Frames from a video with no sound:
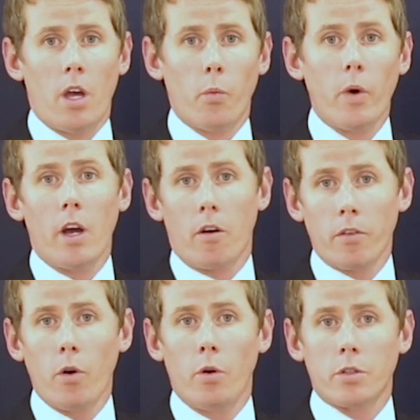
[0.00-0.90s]
We are,
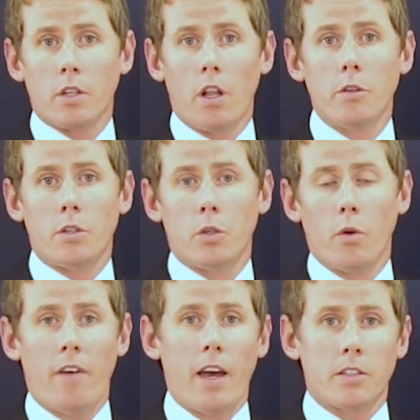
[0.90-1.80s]
of course, closer
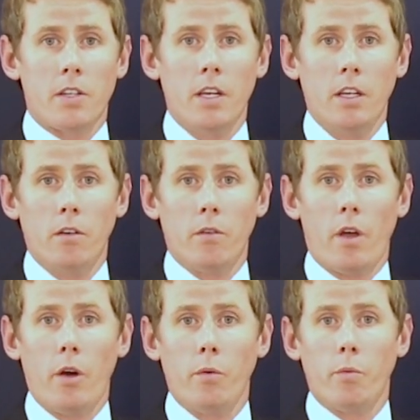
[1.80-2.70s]
to a vaccine,
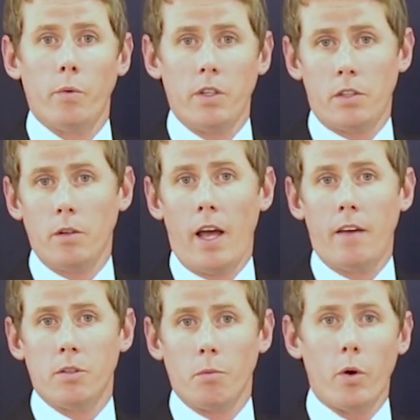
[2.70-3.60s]
although we still
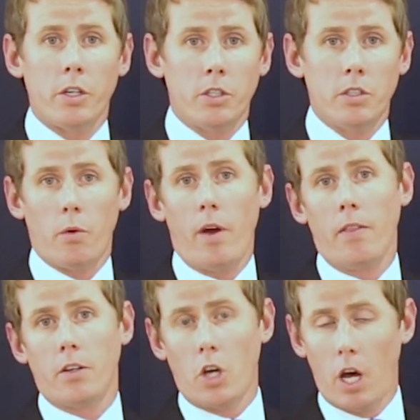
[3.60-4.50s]
have some questions
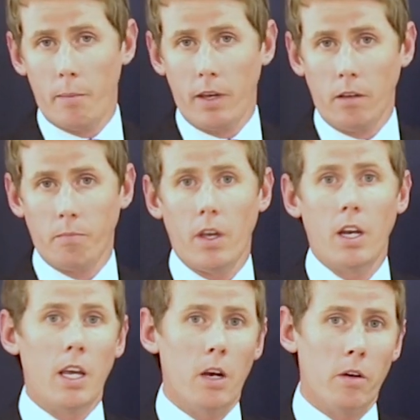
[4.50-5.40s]
around the timing,
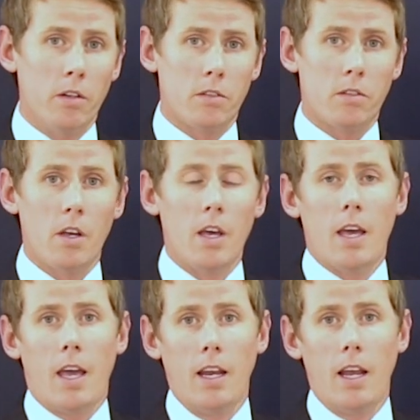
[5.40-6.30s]
adherence,
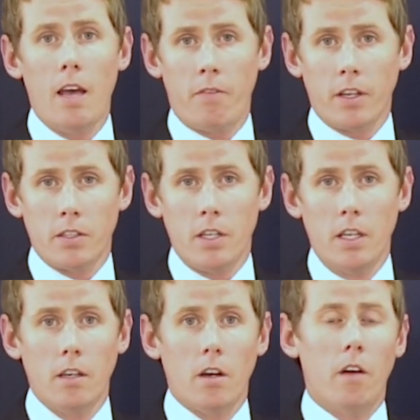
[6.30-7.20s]
and
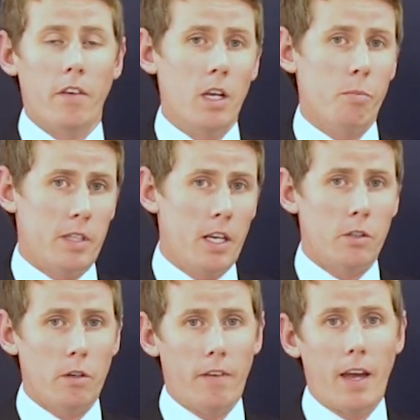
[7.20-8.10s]
efficacy of any
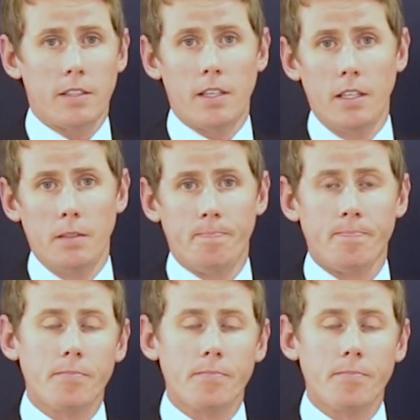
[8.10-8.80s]
potential vaccine.